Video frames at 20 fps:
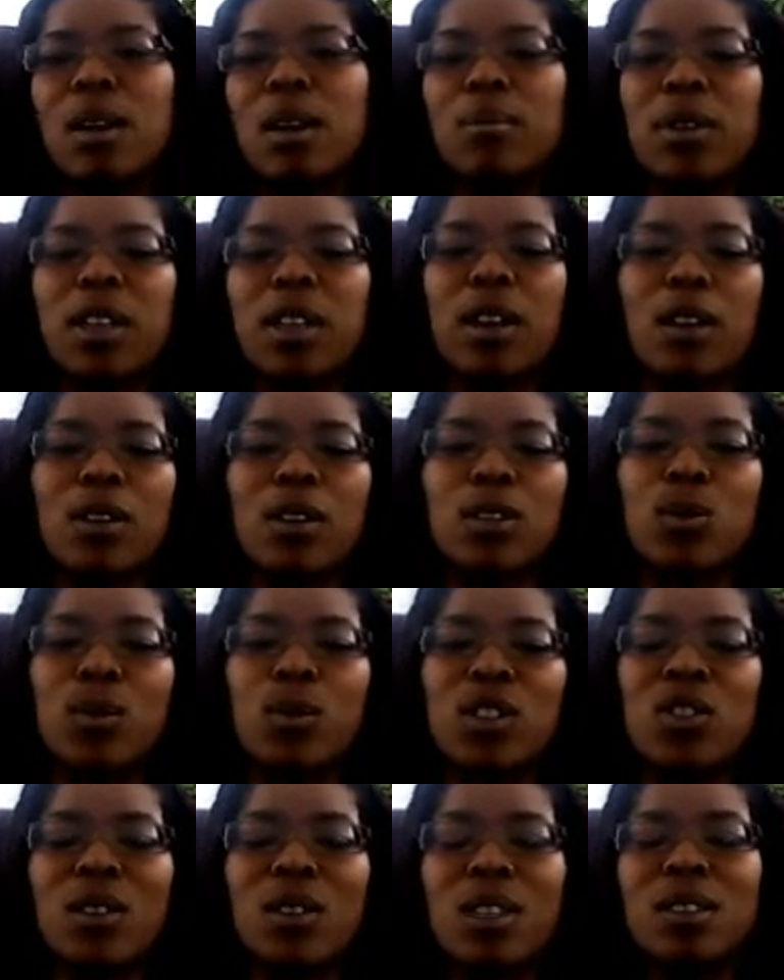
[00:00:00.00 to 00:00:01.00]
because
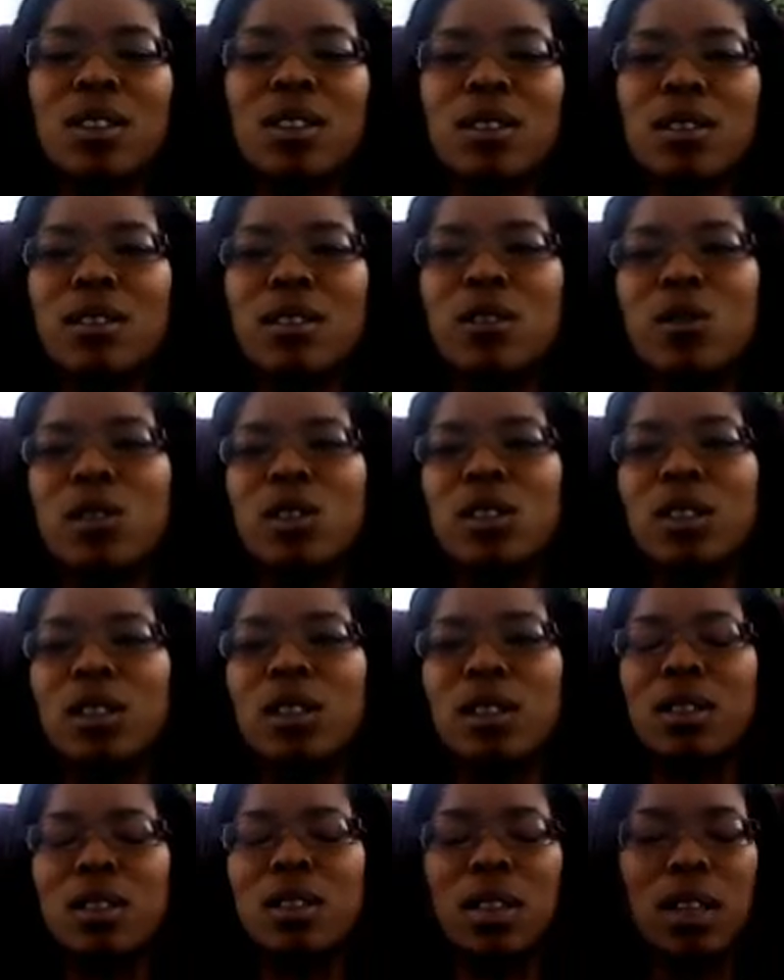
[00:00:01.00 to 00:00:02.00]
when Jesus loses
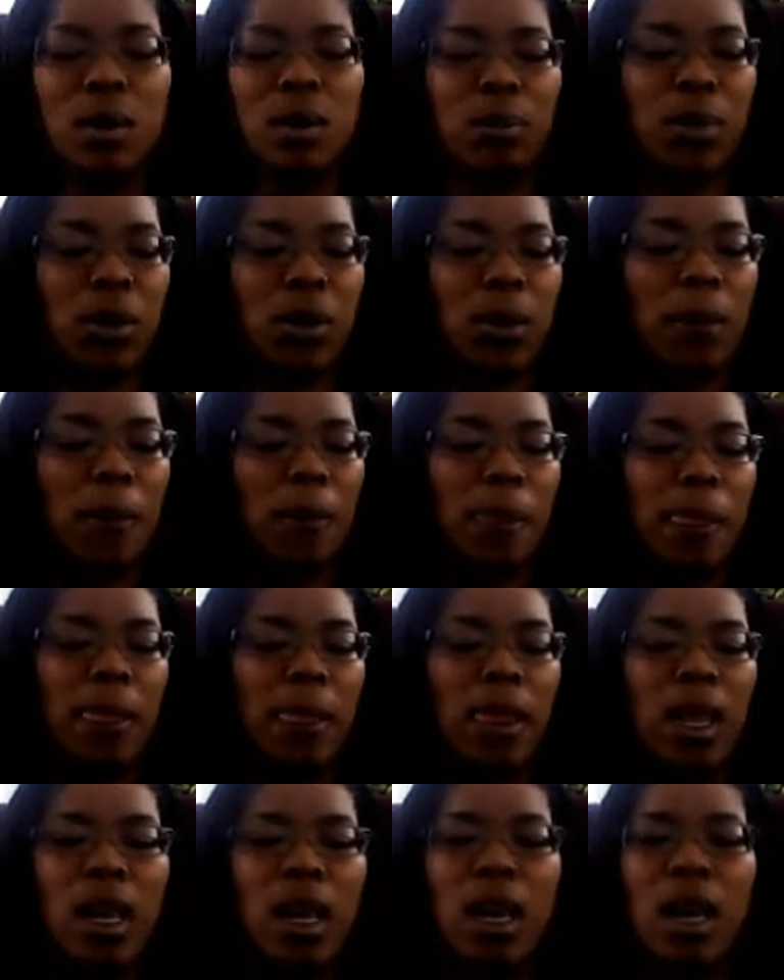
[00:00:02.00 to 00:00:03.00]
his temper,
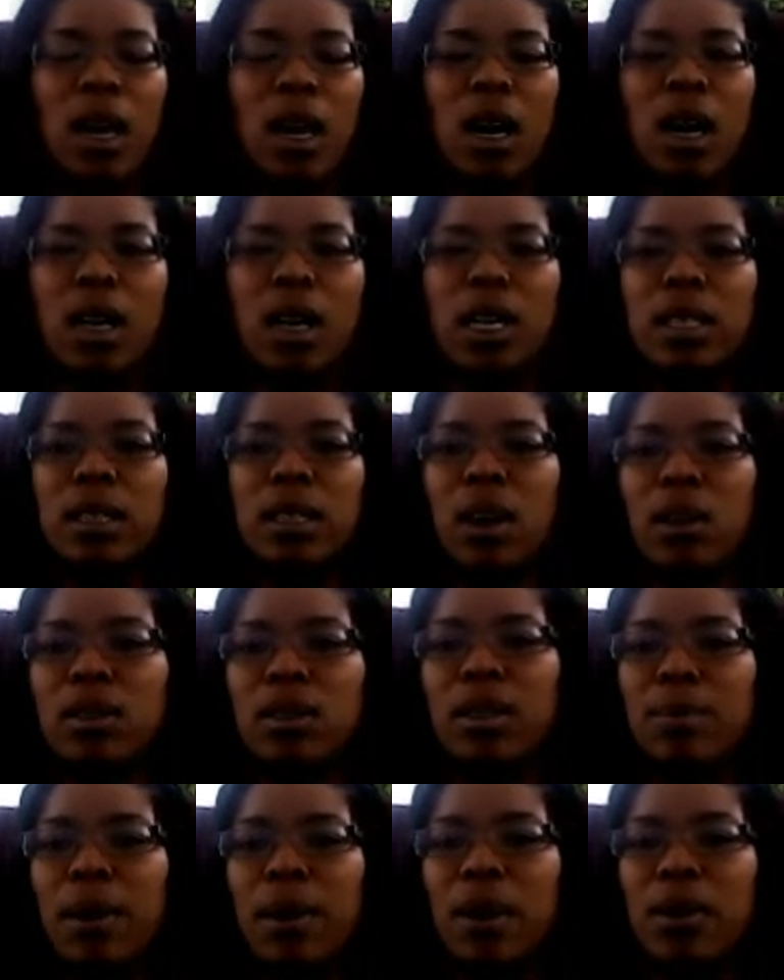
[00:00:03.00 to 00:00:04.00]
he
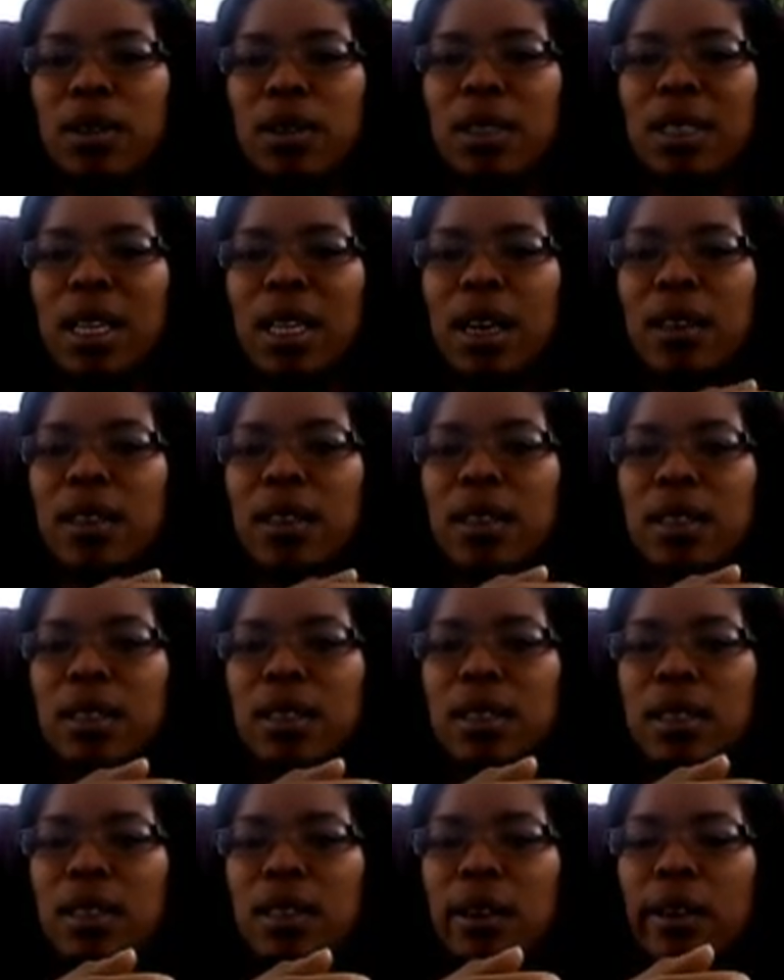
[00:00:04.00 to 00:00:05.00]
talks about
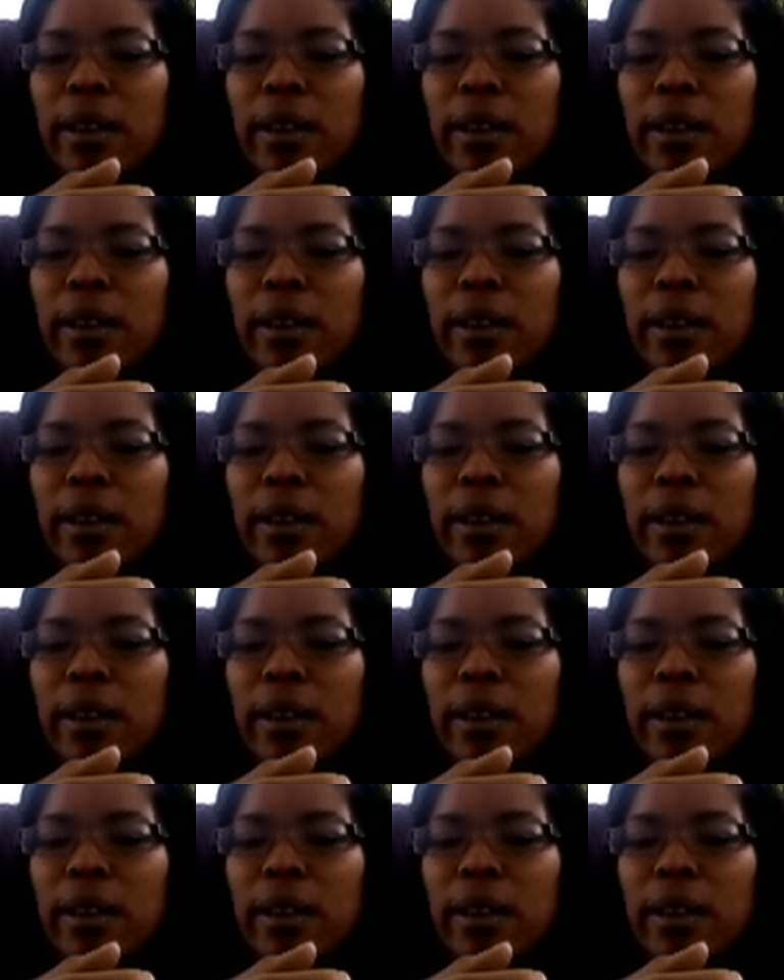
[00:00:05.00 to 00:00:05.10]
zealous